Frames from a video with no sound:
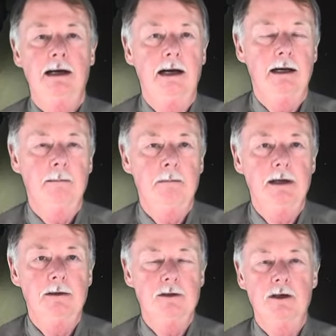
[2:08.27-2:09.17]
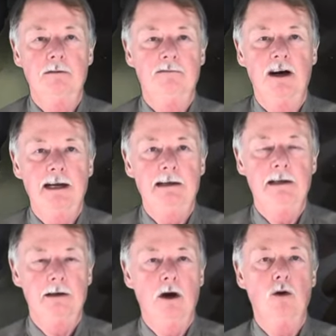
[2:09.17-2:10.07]
um, is a good
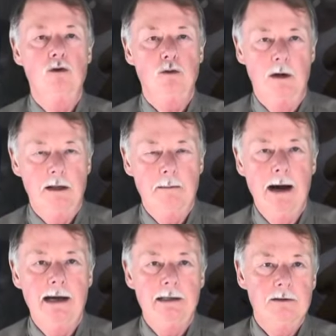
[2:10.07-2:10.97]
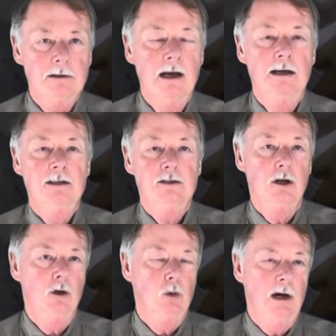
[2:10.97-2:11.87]
friend and owns one of the mines,
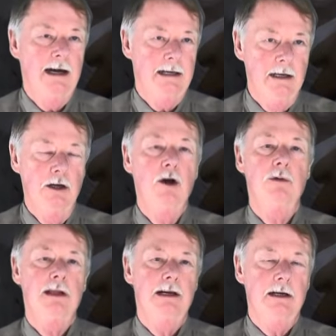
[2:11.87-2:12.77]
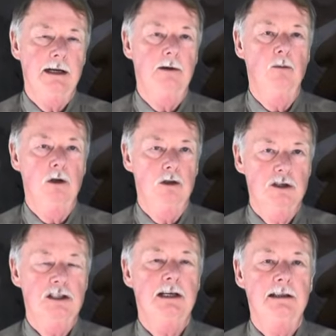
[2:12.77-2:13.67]
so I can go there and we'll
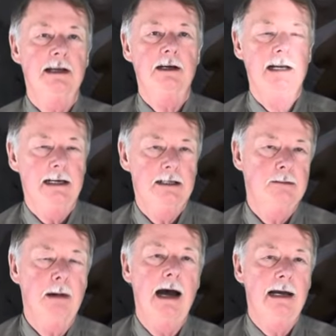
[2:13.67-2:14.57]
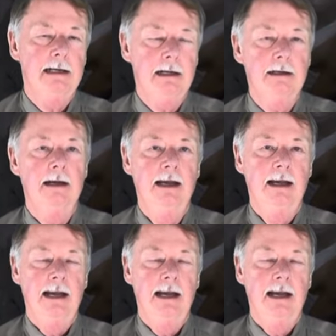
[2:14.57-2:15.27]
sit there at his mine and,